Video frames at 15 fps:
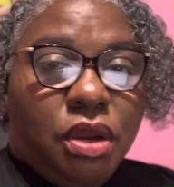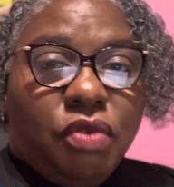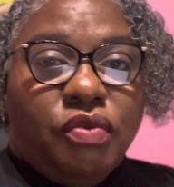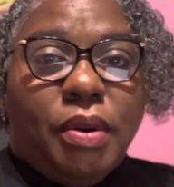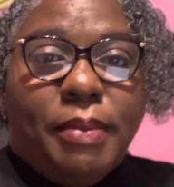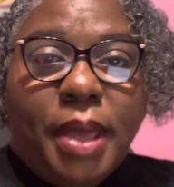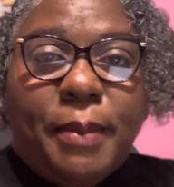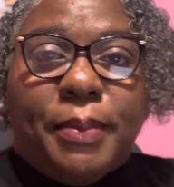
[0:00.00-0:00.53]

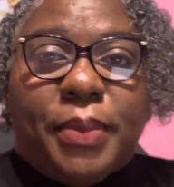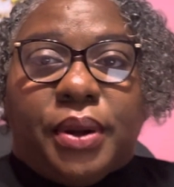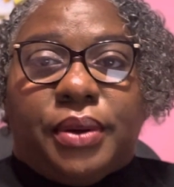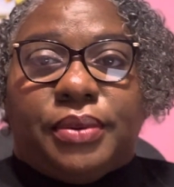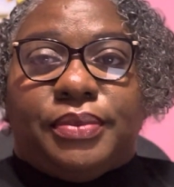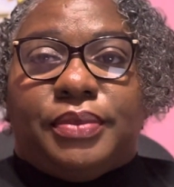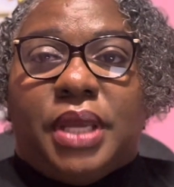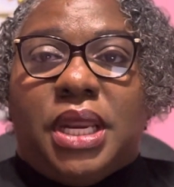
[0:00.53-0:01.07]
Remember,
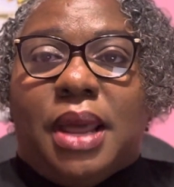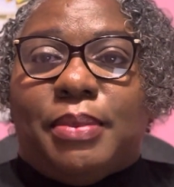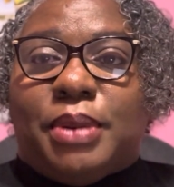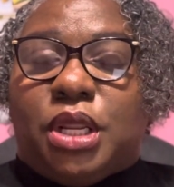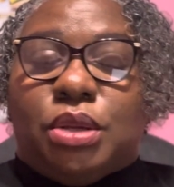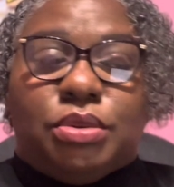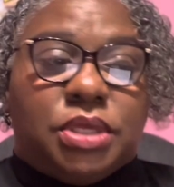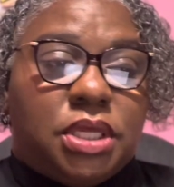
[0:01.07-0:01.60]
and I'm
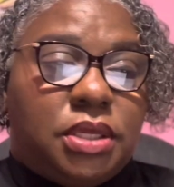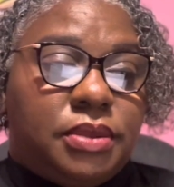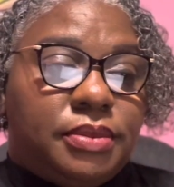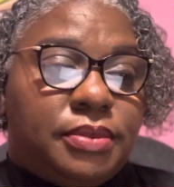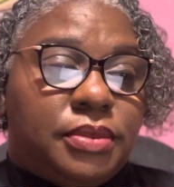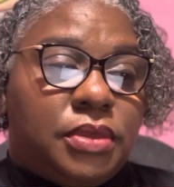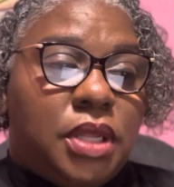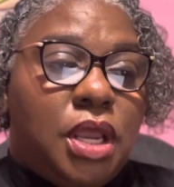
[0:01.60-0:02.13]
closing,
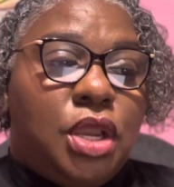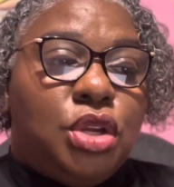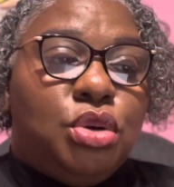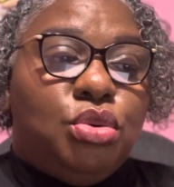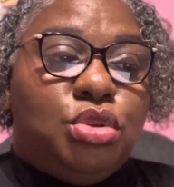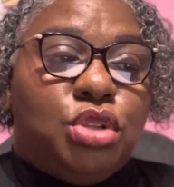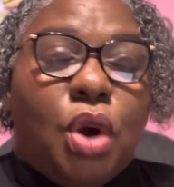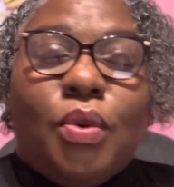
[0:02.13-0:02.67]
you
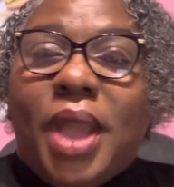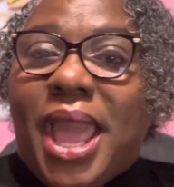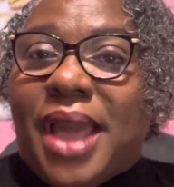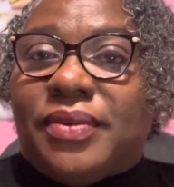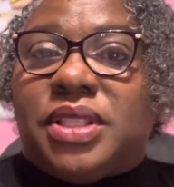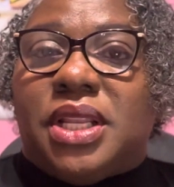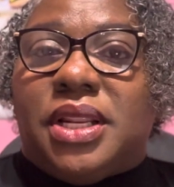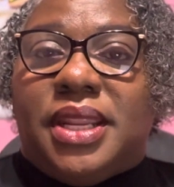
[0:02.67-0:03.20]
don't
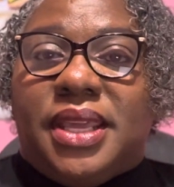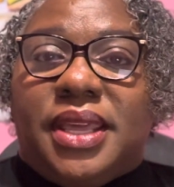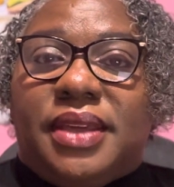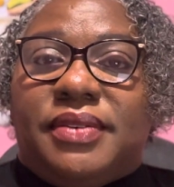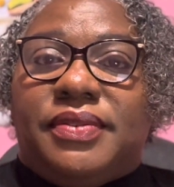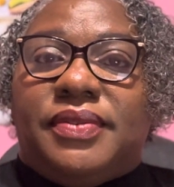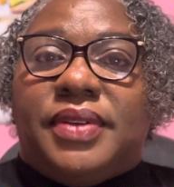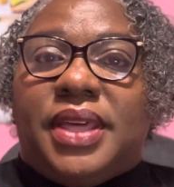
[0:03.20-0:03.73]
have to
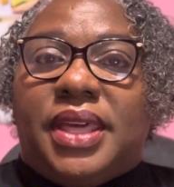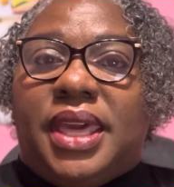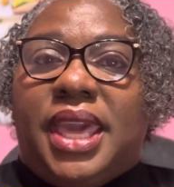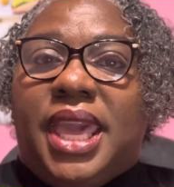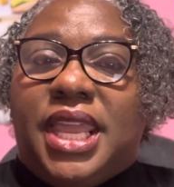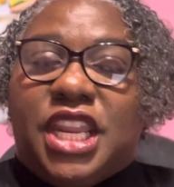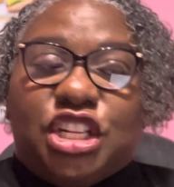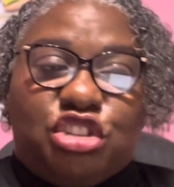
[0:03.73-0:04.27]
live
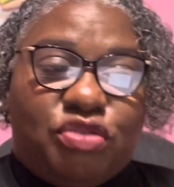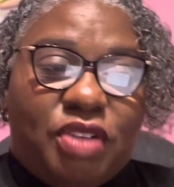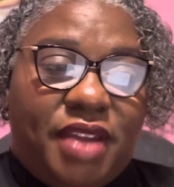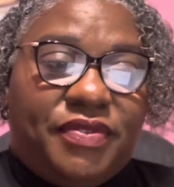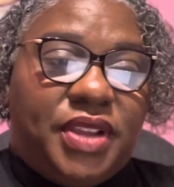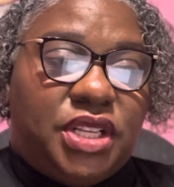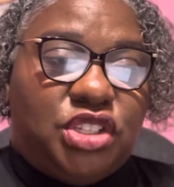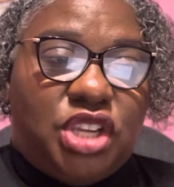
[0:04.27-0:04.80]
in a
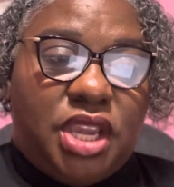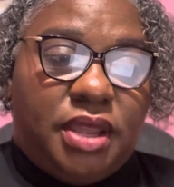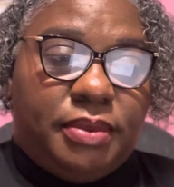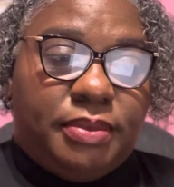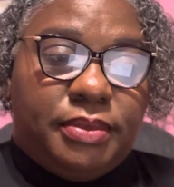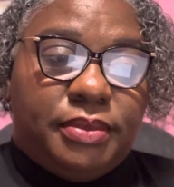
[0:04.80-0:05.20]
traffic jam.